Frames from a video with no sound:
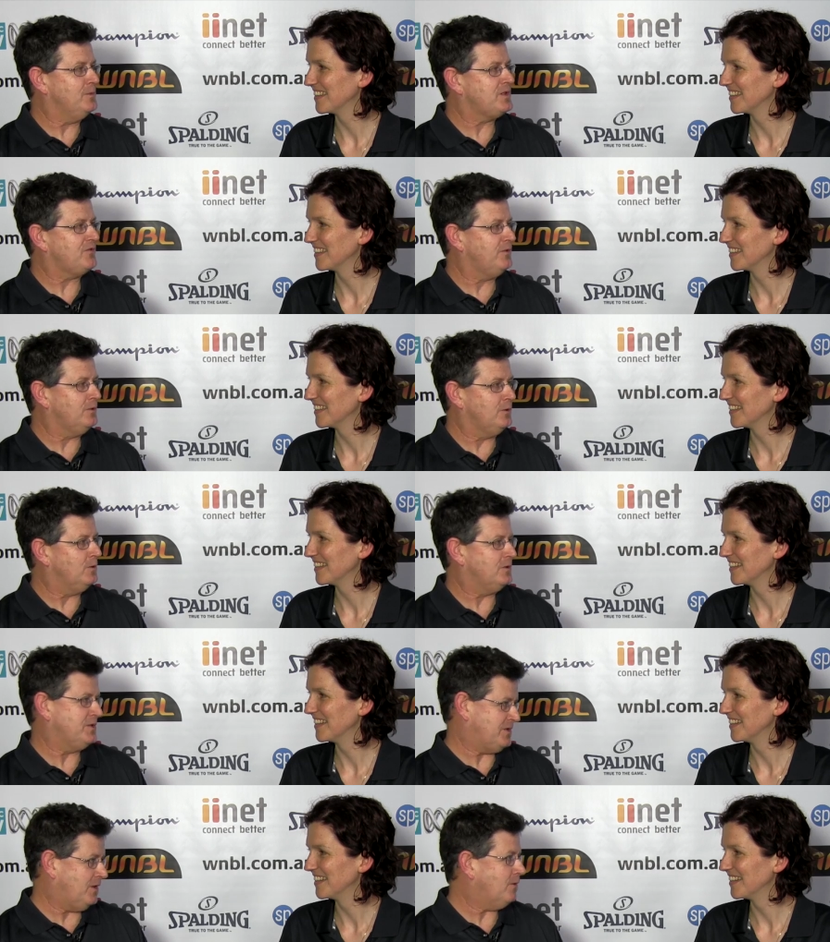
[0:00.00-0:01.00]
Speaker 1: and wistful,
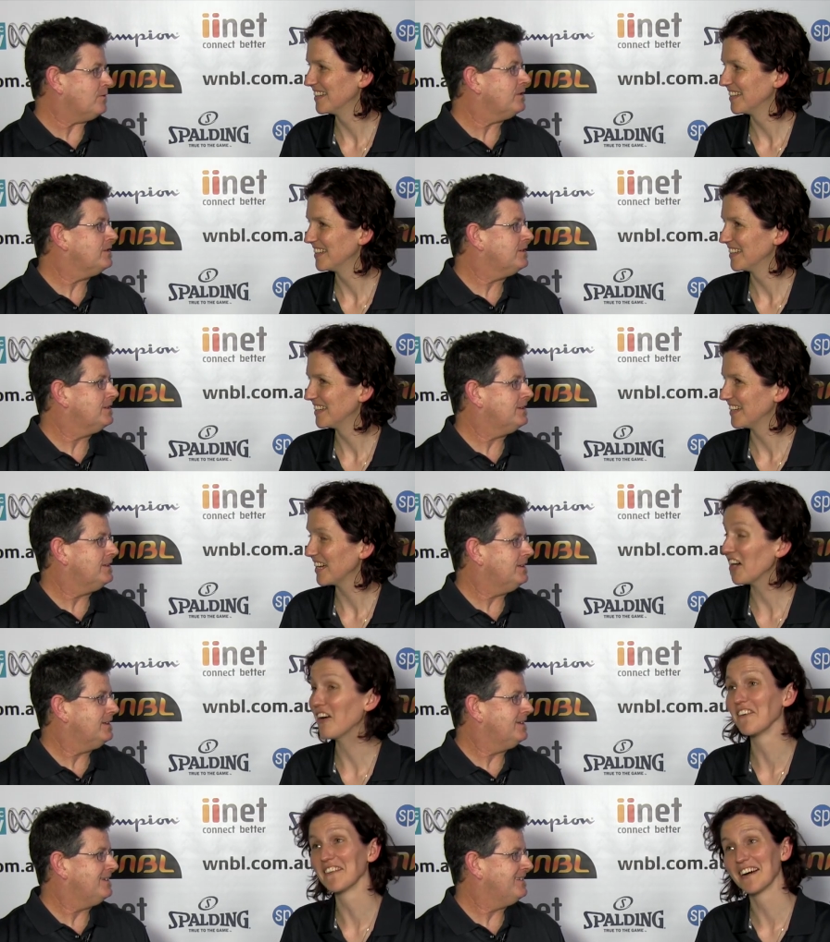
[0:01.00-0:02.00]
or just old?
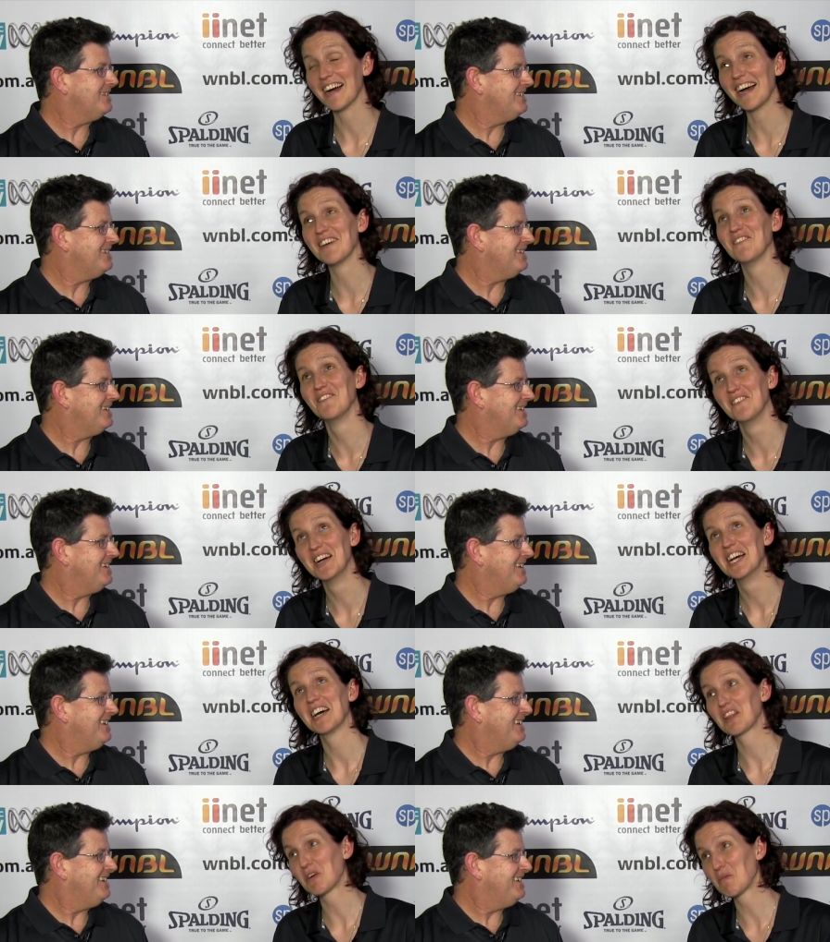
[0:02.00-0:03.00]
Speaker 2: Oh,
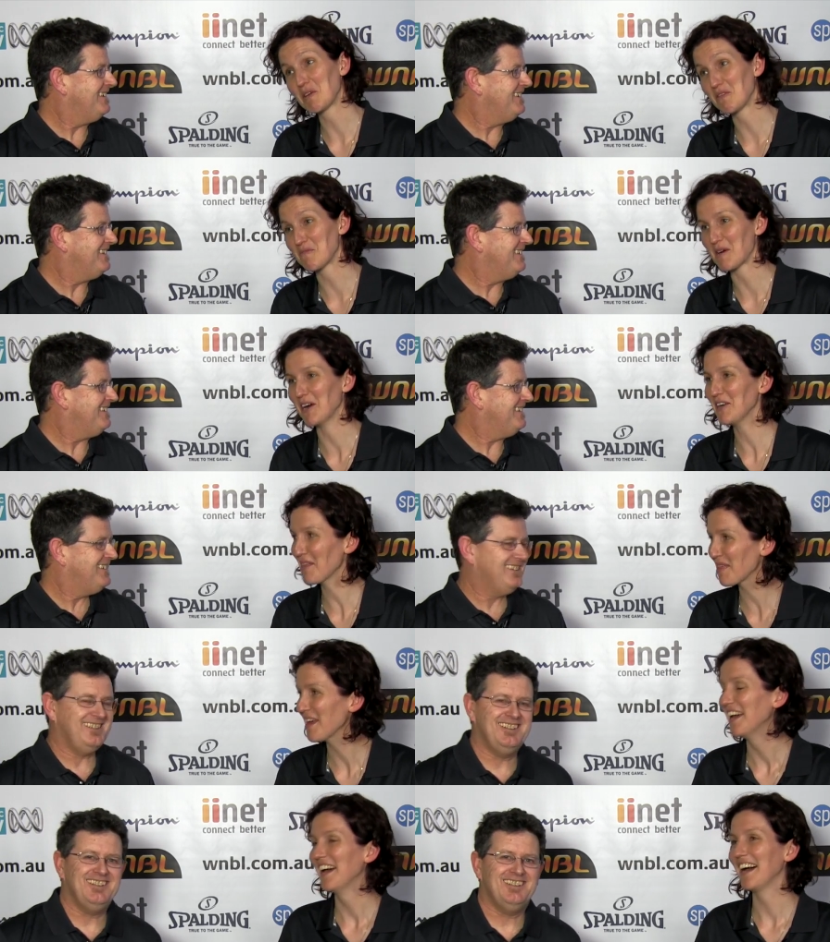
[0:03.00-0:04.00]
a little bit of
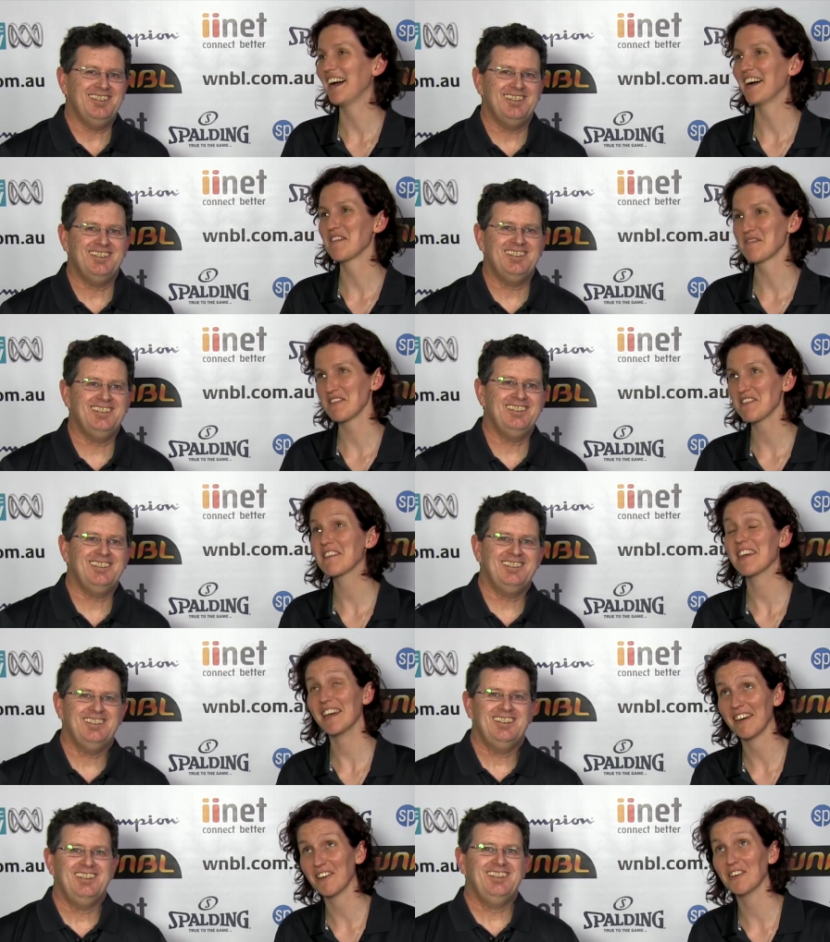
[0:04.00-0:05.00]
both.
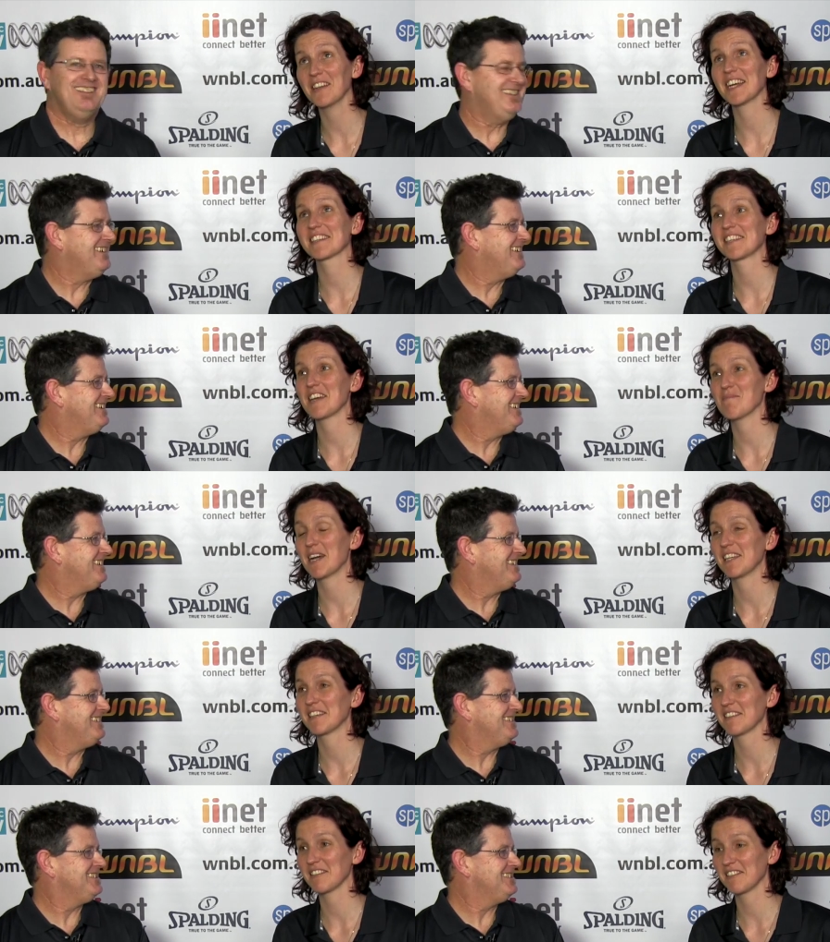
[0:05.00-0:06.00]
All
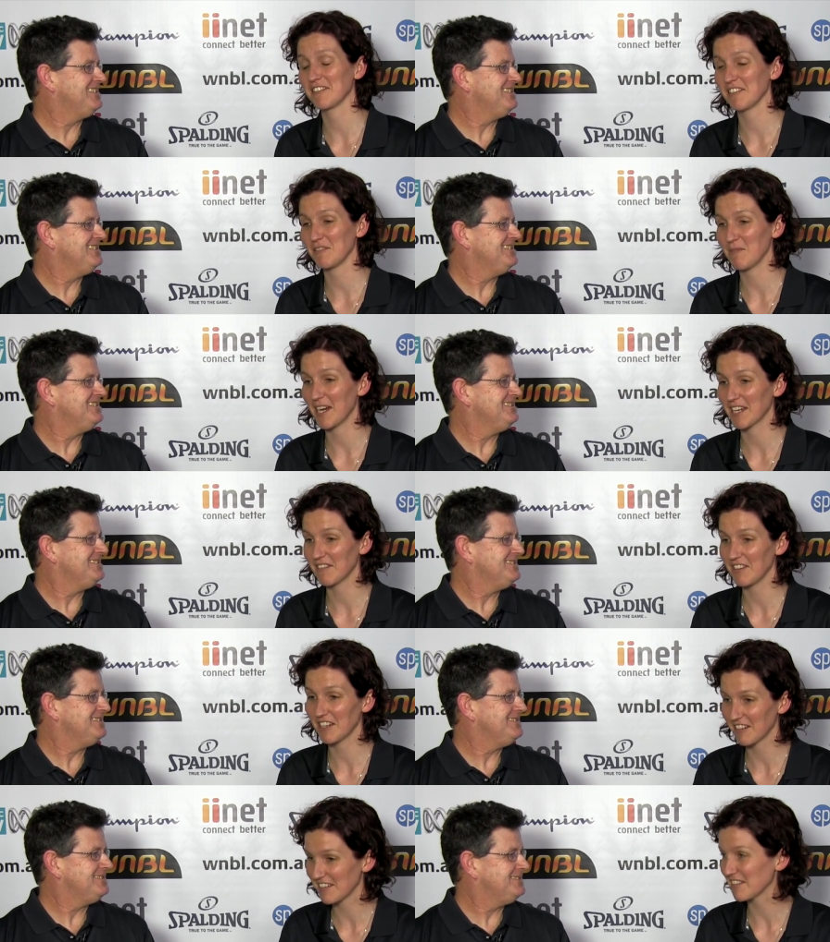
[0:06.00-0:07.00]
ex-teammates, Susie
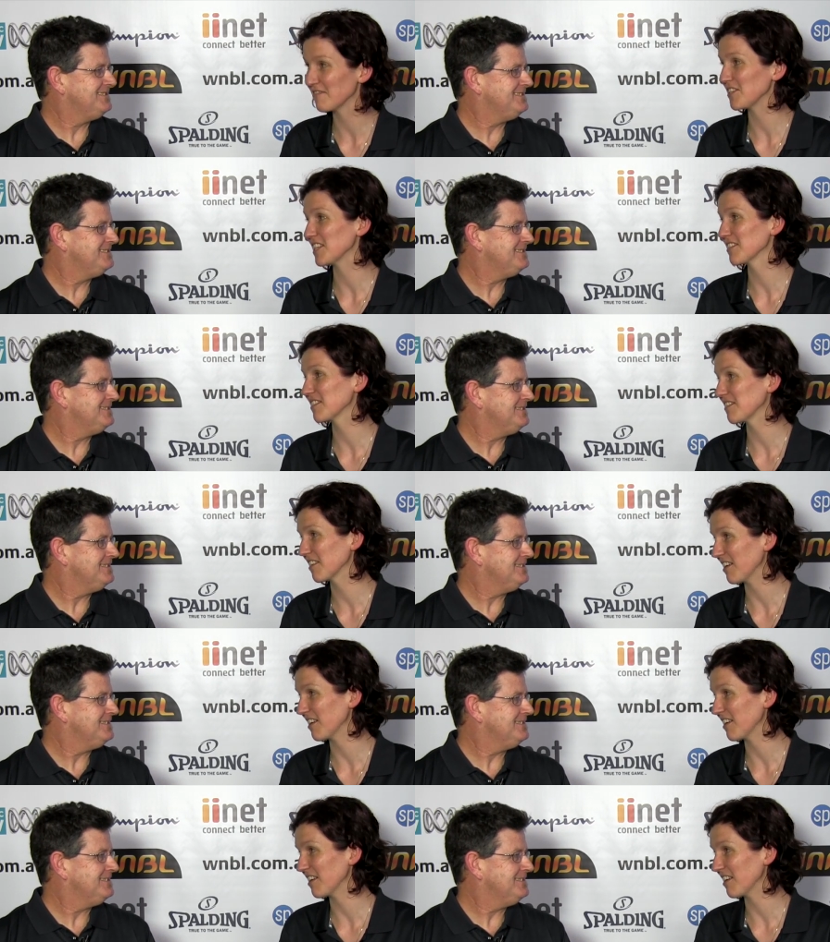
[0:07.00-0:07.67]
Batkovic, Kristen Veal still